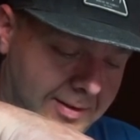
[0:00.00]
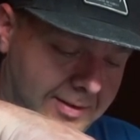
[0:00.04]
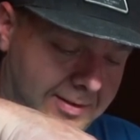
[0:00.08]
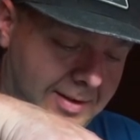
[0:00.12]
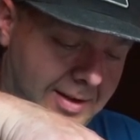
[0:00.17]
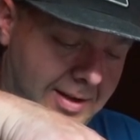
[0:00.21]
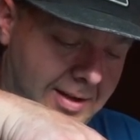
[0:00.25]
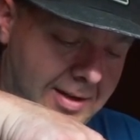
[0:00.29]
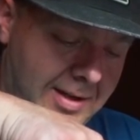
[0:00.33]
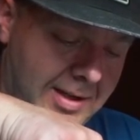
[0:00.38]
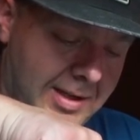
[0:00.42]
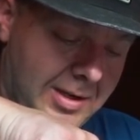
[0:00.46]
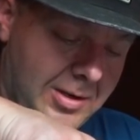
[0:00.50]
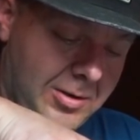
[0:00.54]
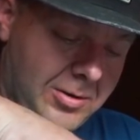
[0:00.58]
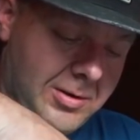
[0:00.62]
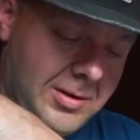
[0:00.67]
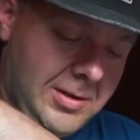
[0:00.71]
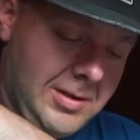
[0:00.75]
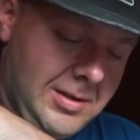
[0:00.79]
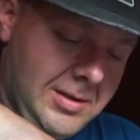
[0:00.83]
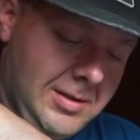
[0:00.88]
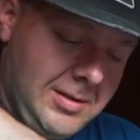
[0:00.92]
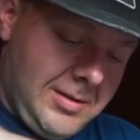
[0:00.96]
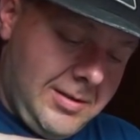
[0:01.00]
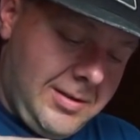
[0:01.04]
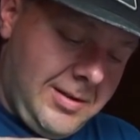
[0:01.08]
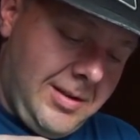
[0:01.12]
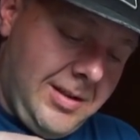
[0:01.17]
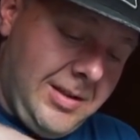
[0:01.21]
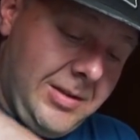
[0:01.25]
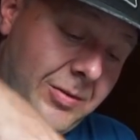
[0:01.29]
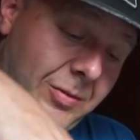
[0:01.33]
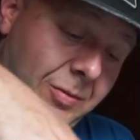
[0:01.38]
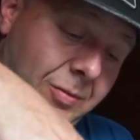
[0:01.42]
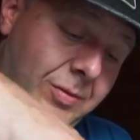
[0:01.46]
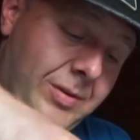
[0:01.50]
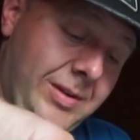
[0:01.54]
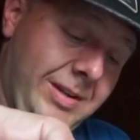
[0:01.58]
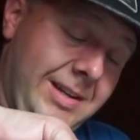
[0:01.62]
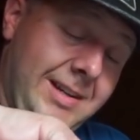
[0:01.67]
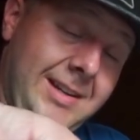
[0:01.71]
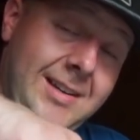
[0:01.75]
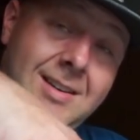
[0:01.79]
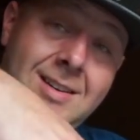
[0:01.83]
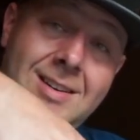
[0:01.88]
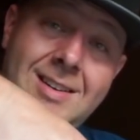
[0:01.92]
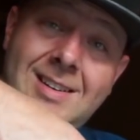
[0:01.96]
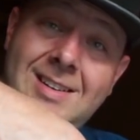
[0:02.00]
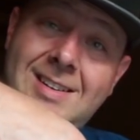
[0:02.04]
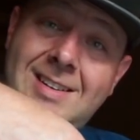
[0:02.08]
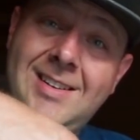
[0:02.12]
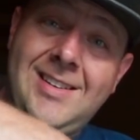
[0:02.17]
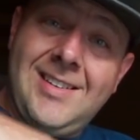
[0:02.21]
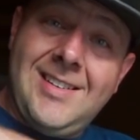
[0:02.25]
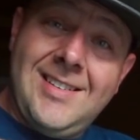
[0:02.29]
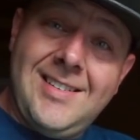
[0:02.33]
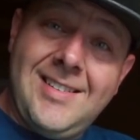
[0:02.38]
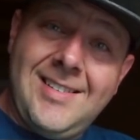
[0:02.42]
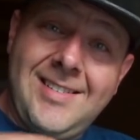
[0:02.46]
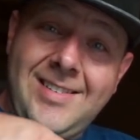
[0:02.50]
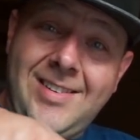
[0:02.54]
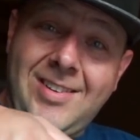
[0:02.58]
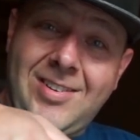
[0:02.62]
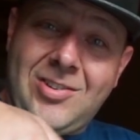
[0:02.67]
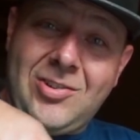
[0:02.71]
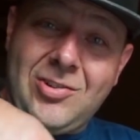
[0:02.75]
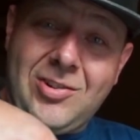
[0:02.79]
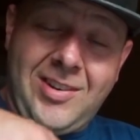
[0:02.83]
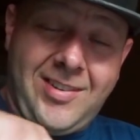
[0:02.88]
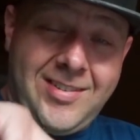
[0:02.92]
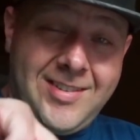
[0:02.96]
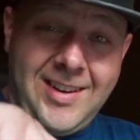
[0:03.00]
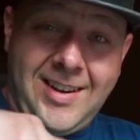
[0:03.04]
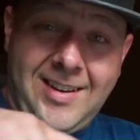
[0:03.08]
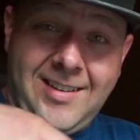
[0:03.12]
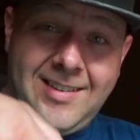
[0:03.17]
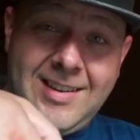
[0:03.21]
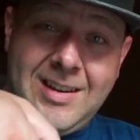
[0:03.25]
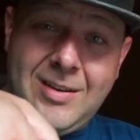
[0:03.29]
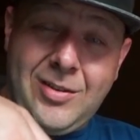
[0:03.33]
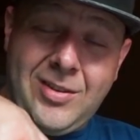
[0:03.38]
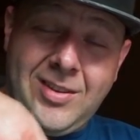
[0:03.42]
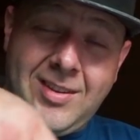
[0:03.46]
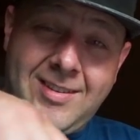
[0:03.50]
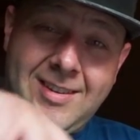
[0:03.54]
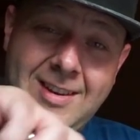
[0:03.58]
to see now if uh, this joystick is having the